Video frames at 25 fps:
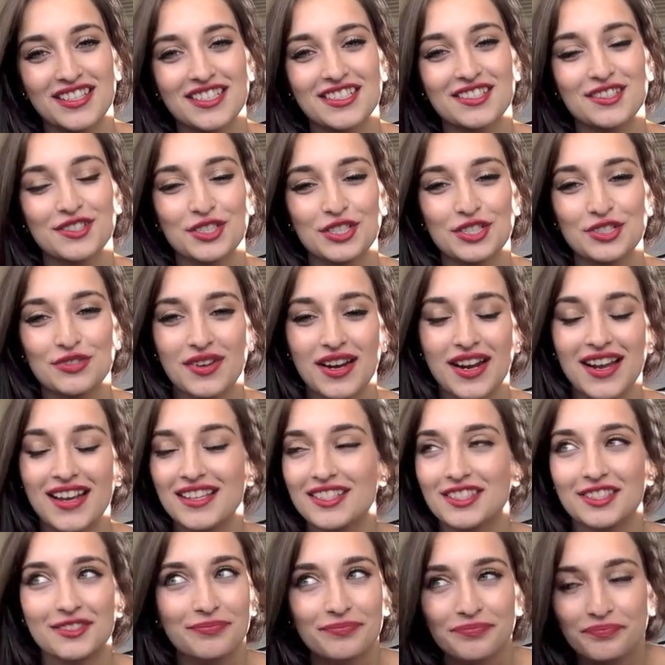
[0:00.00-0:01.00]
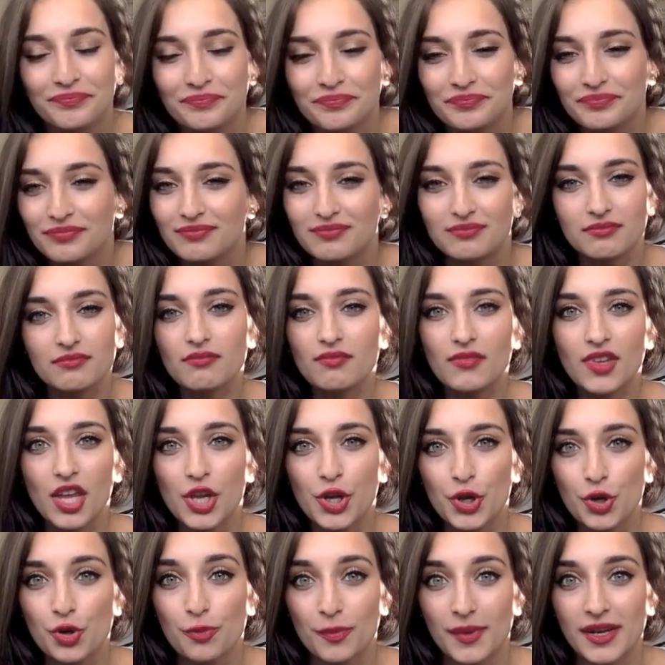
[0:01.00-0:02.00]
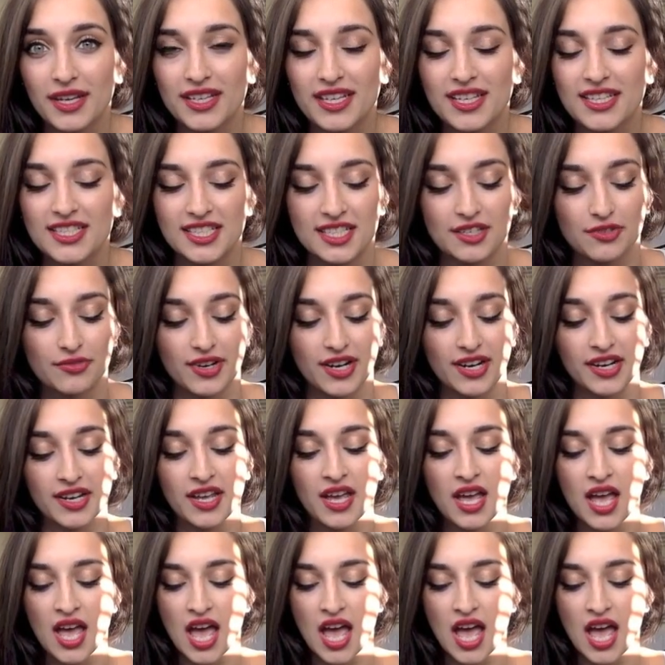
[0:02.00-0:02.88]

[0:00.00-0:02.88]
under eyes. Who am I kidding, right?